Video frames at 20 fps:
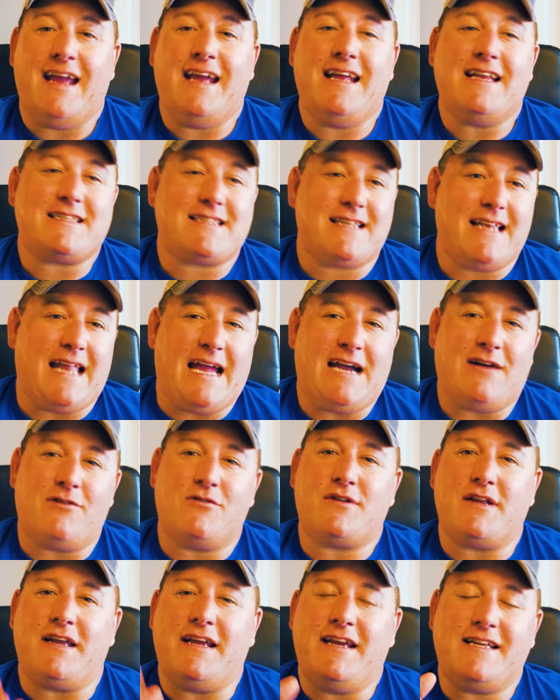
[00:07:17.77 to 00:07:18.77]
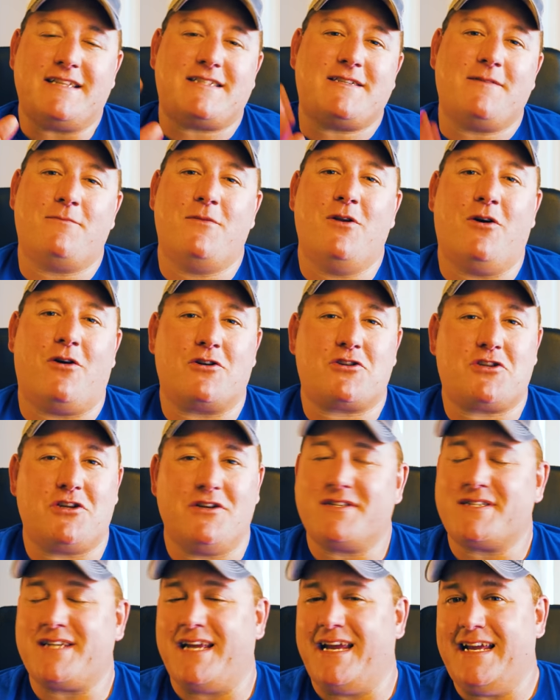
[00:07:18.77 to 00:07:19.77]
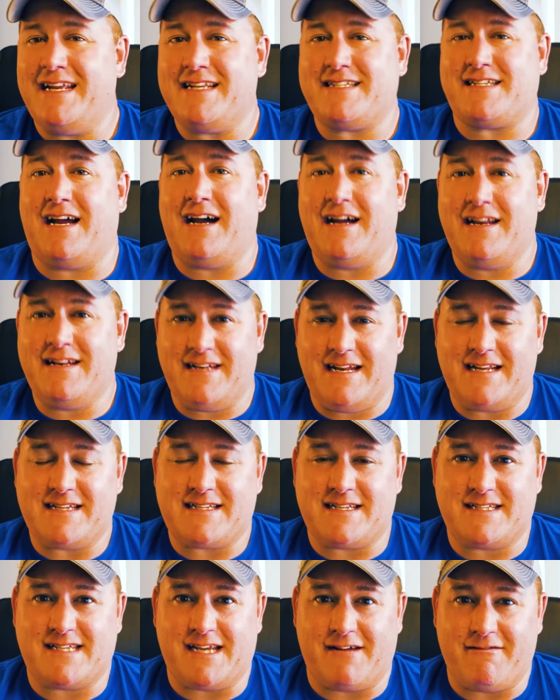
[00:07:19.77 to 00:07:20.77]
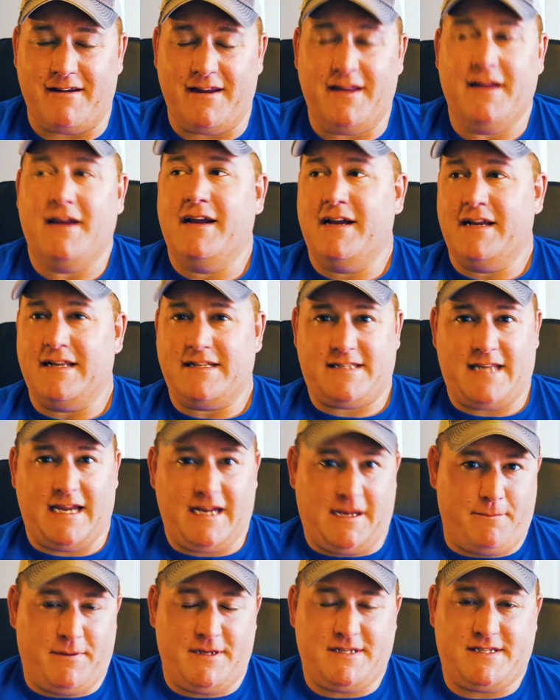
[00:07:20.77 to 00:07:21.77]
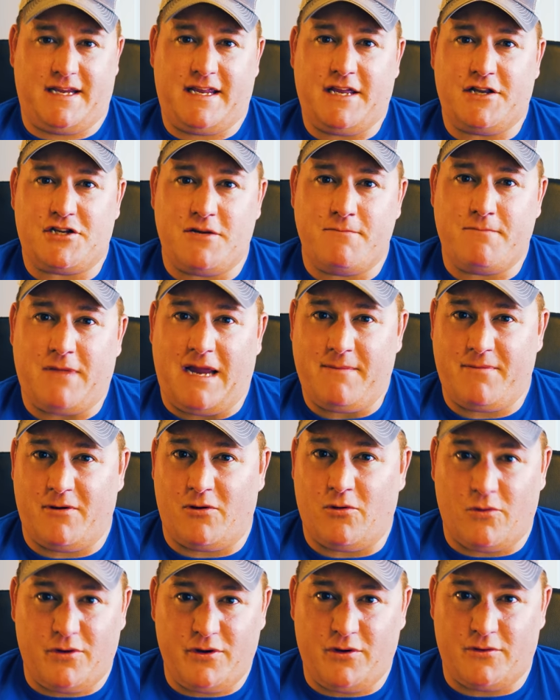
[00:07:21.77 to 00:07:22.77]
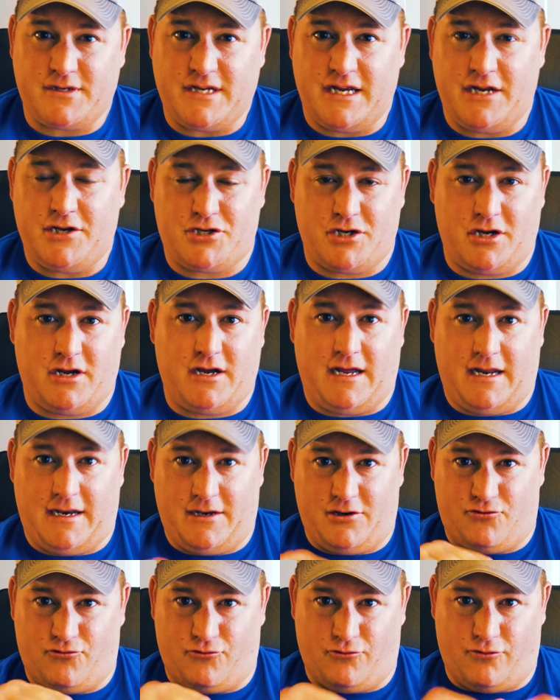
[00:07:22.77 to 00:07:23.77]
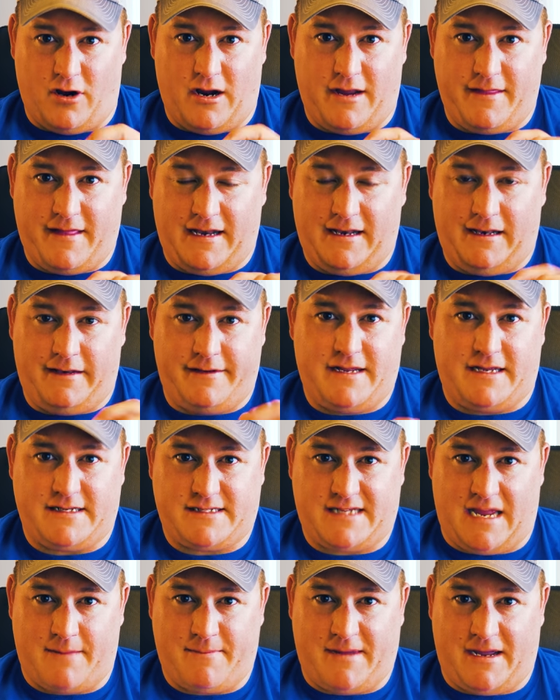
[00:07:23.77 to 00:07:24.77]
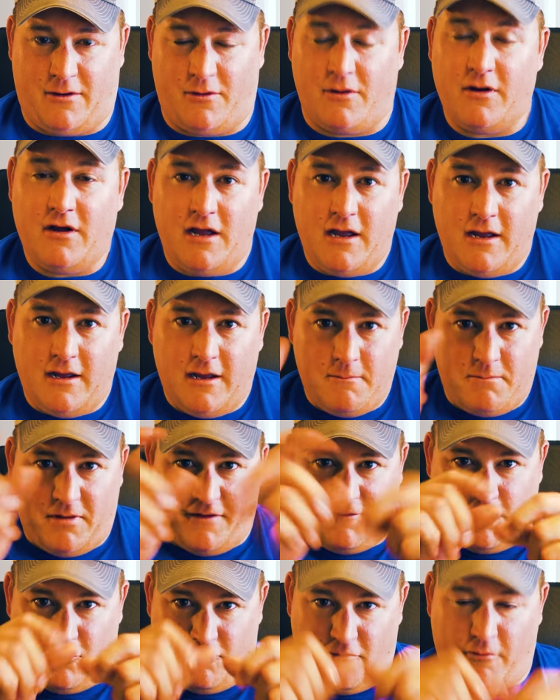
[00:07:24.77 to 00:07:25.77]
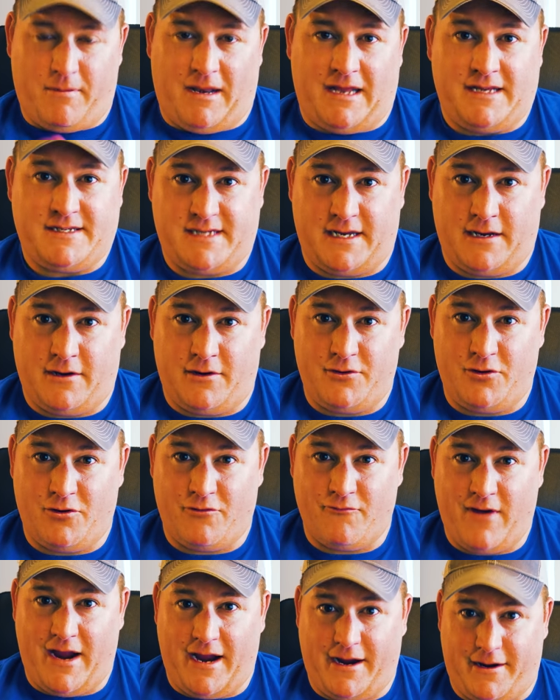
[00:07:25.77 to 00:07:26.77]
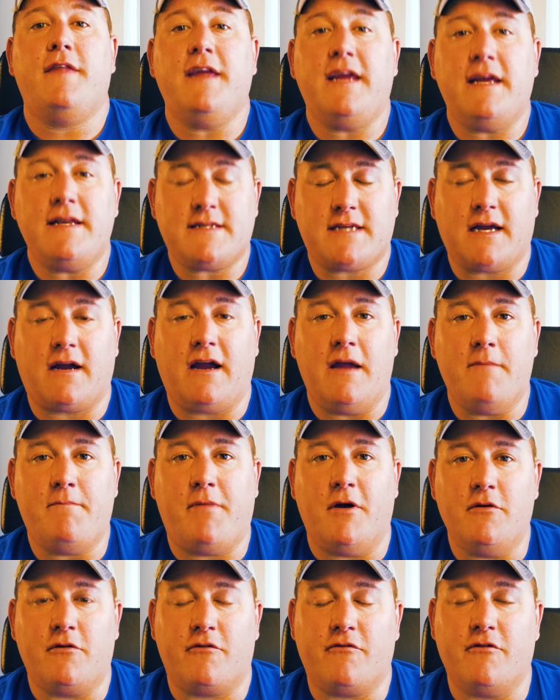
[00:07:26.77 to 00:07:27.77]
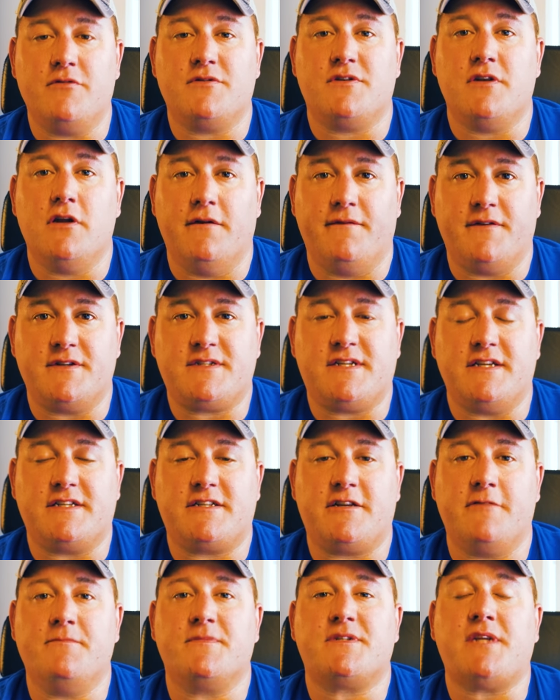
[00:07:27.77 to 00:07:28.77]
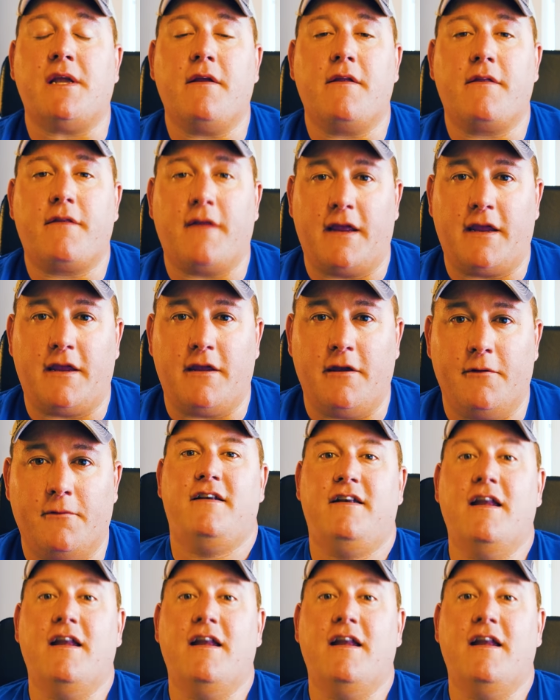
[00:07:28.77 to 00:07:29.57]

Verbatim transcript: It's loud, it's obnoxious, it's unnecessary. Take a piece of kitchen paper or your t-shirt and dry that little dust cap out before replacing it on your reg. The entire boat crew's nervous systems, thank you.